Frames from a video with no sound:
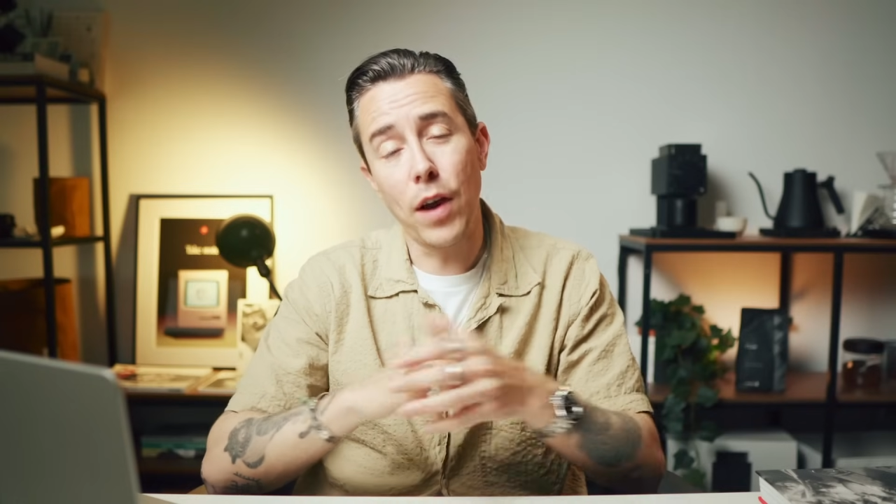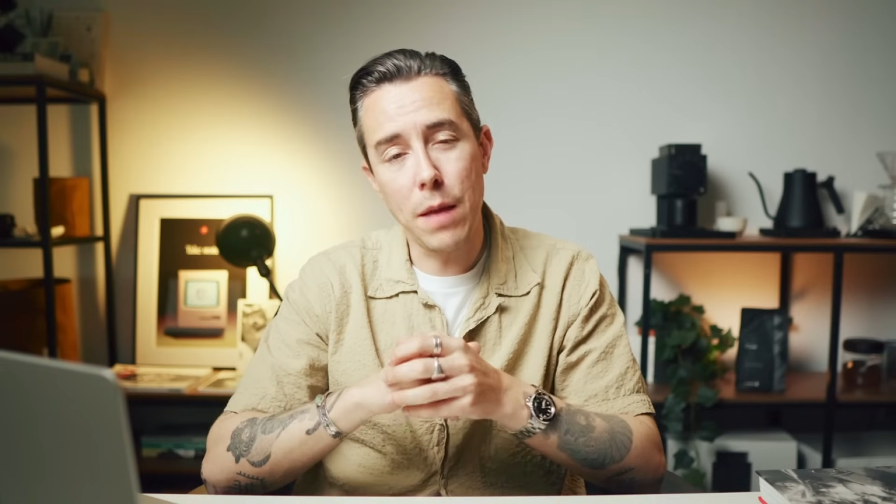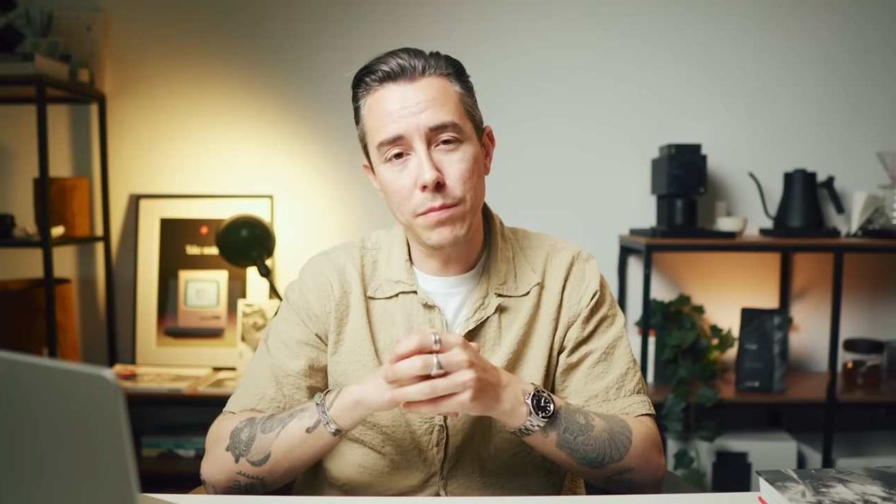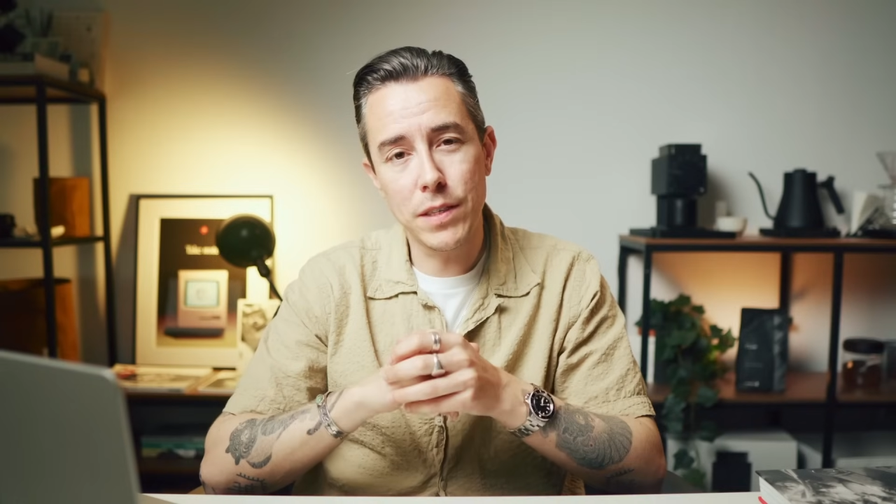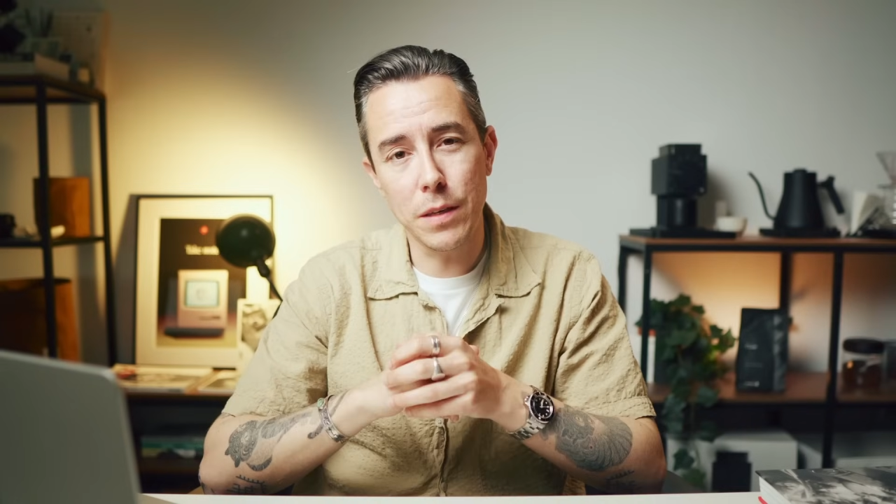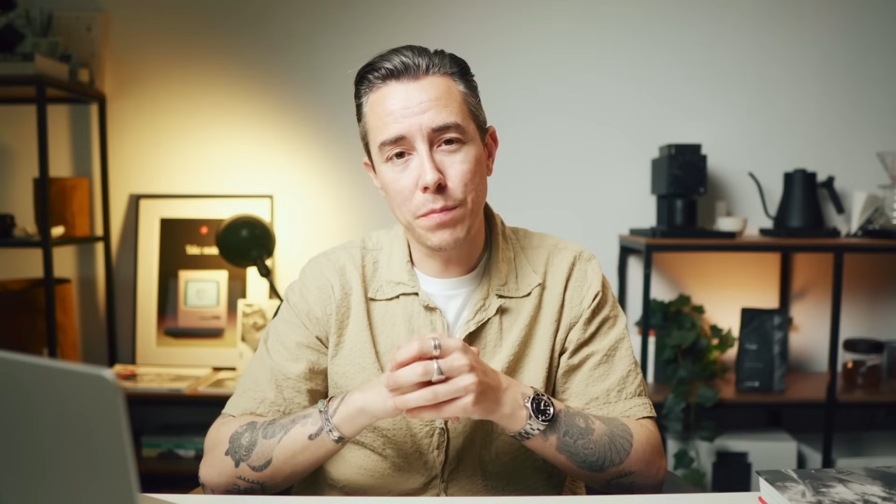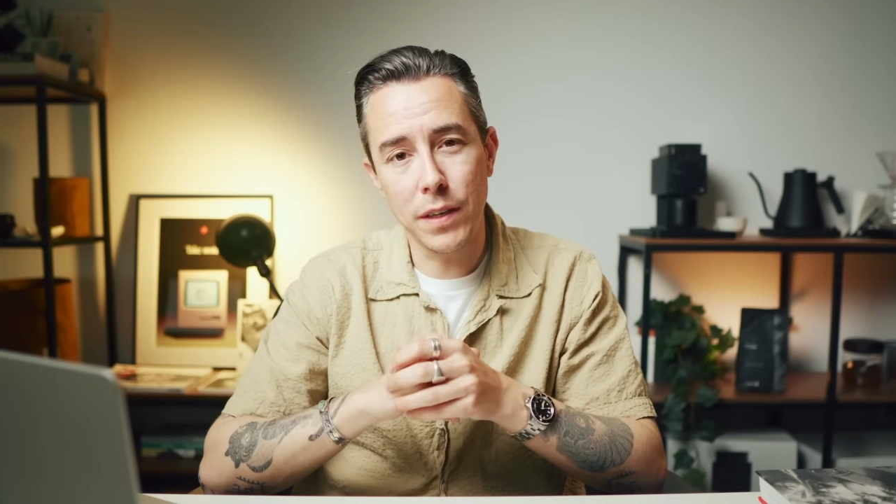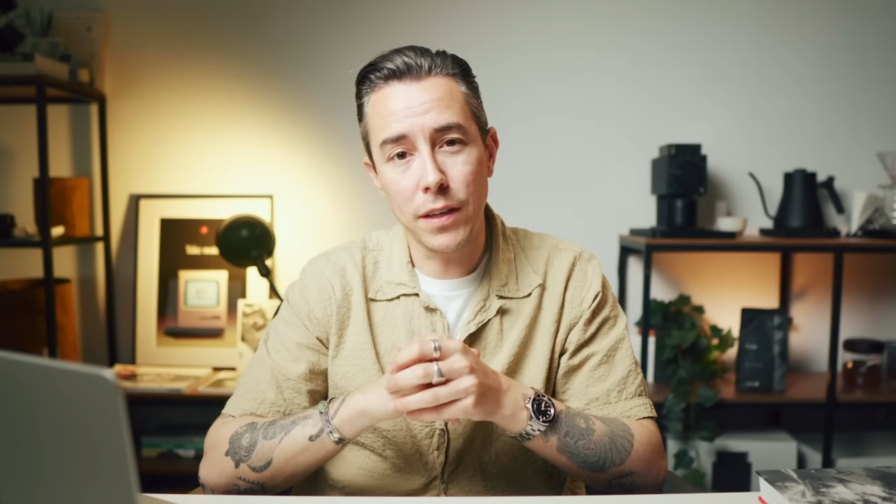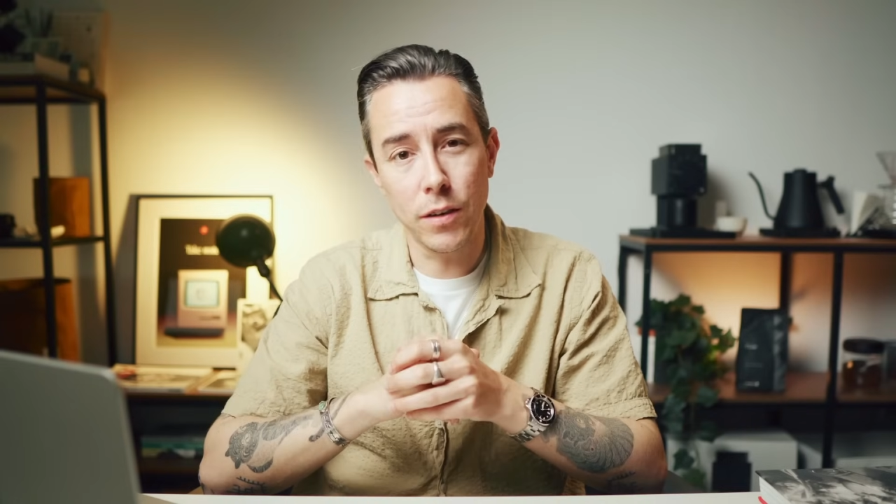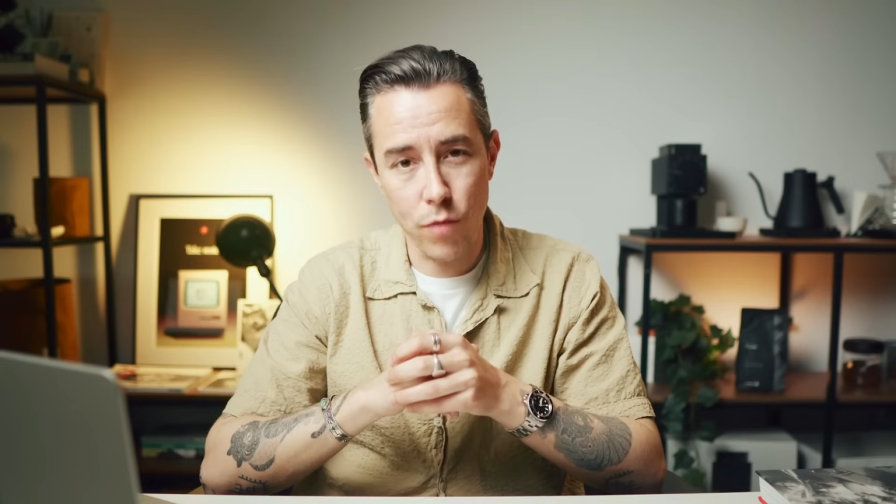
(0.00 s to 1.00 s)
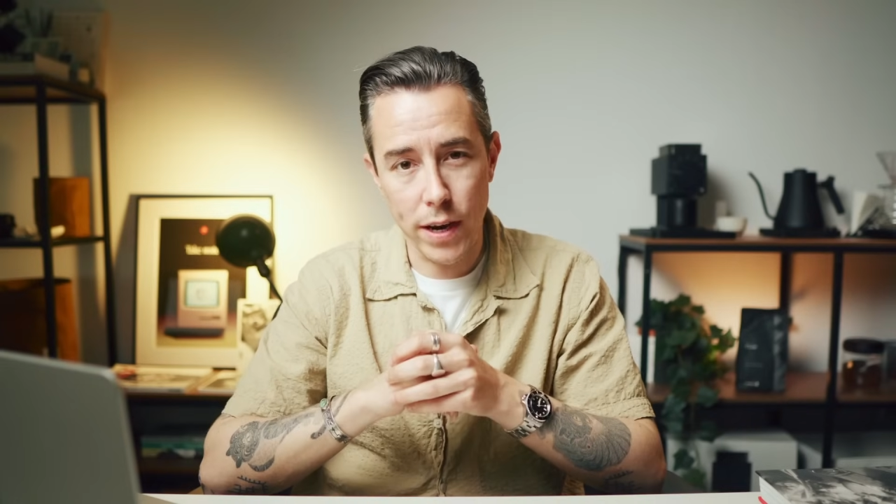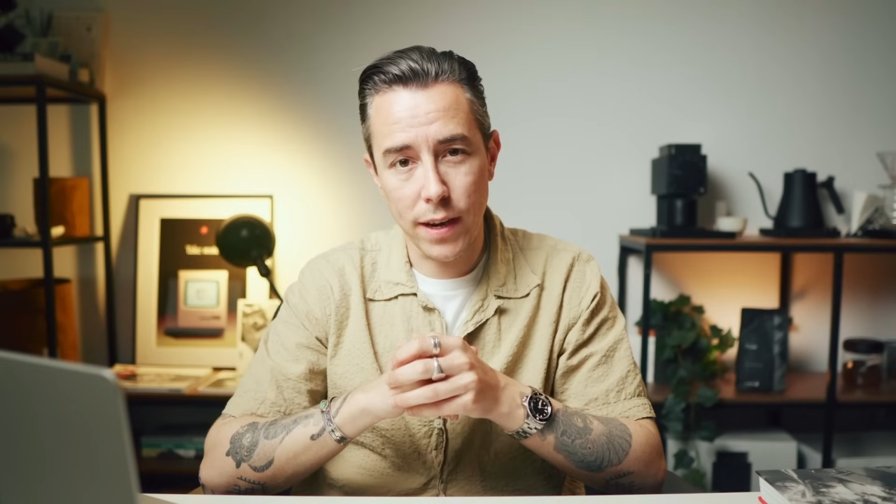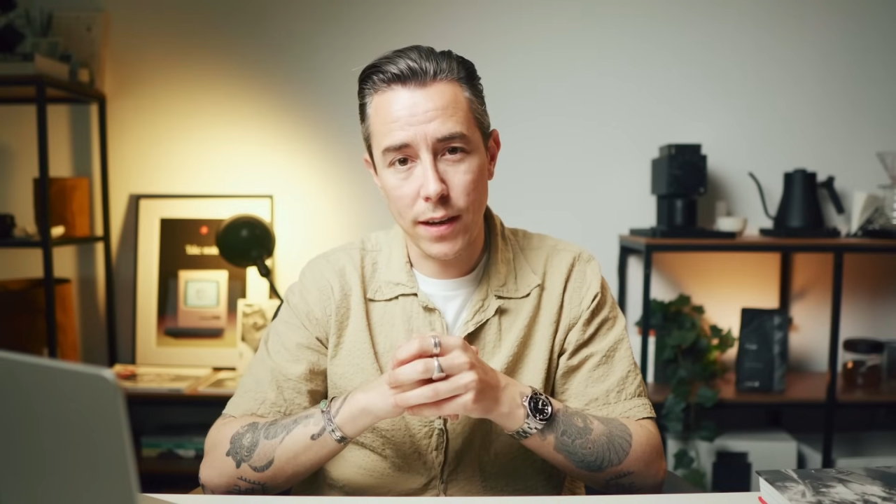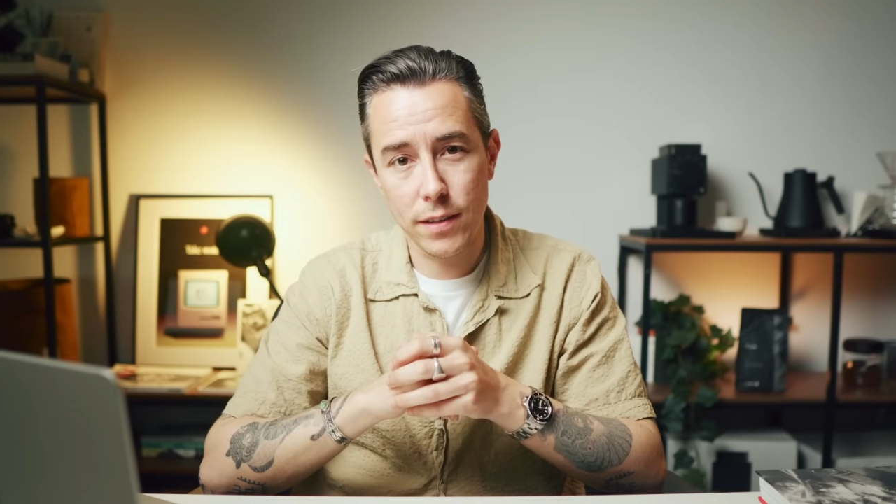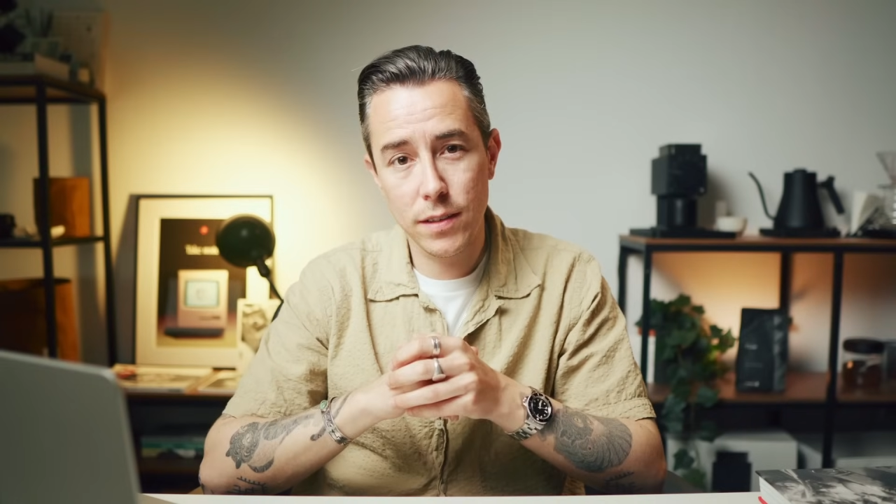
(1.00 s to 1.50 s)
MCP in
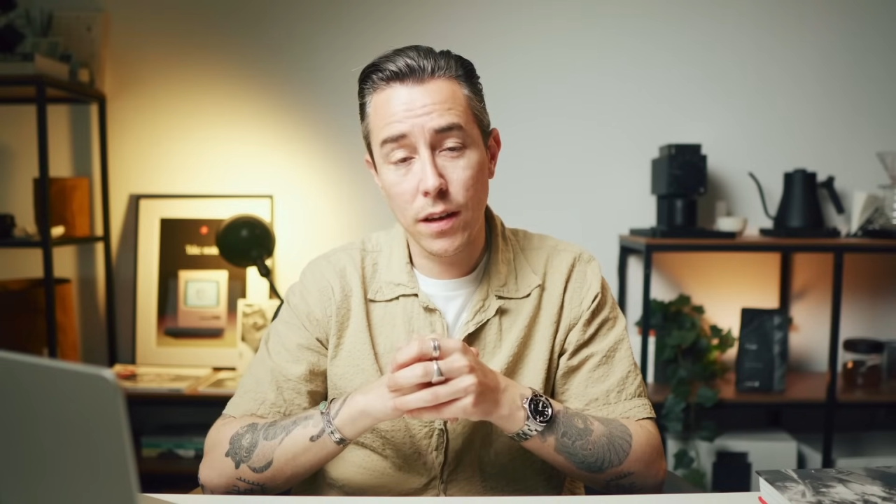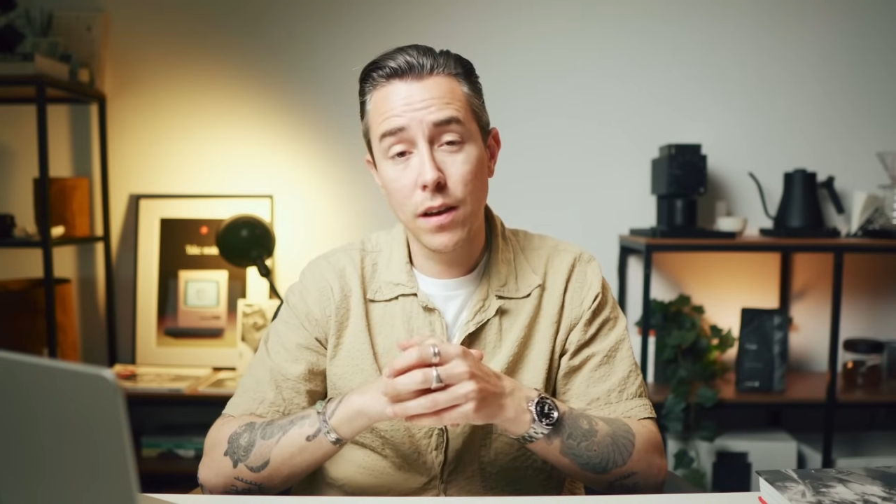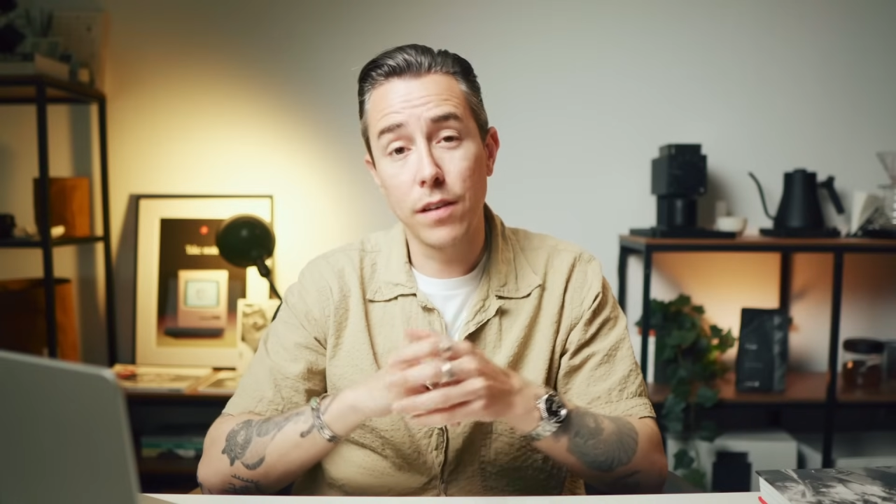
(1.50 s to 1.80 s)
Raycast.